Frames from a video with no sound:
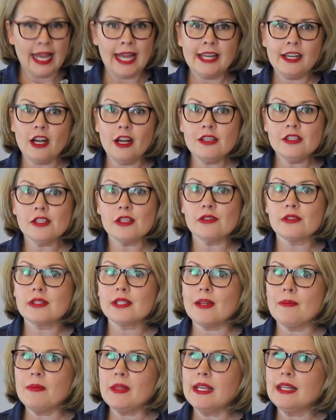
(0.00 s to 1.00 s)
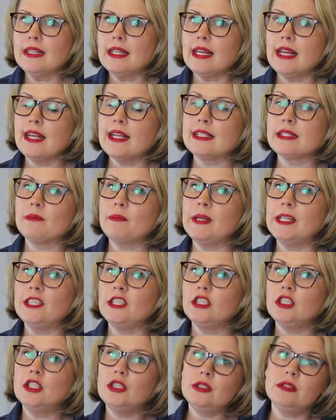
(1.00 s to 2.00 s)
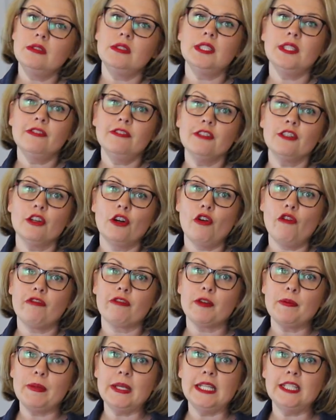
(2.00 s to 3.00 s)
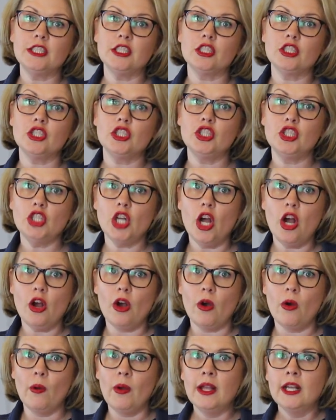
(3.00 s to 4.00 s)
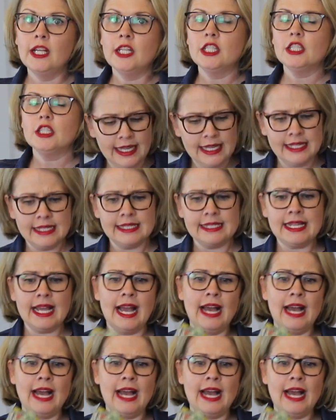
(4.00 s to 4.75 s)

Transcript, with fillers: And also something that has been too difficult for me to show is